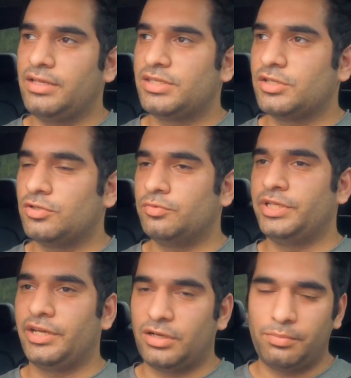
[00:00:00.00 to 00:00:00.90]
So we
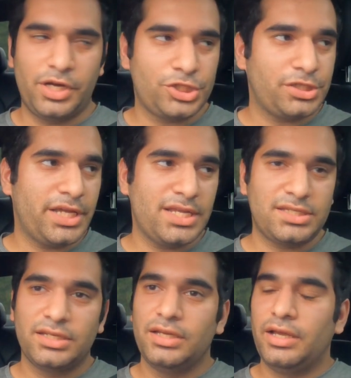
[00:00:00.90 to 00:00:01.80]
did a compression
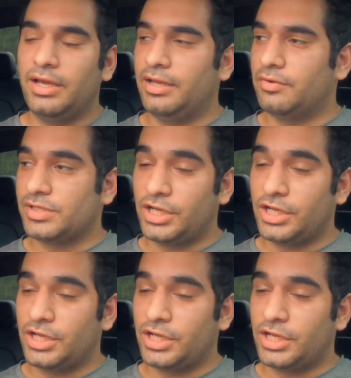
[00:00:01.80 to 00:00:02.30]
test, and it was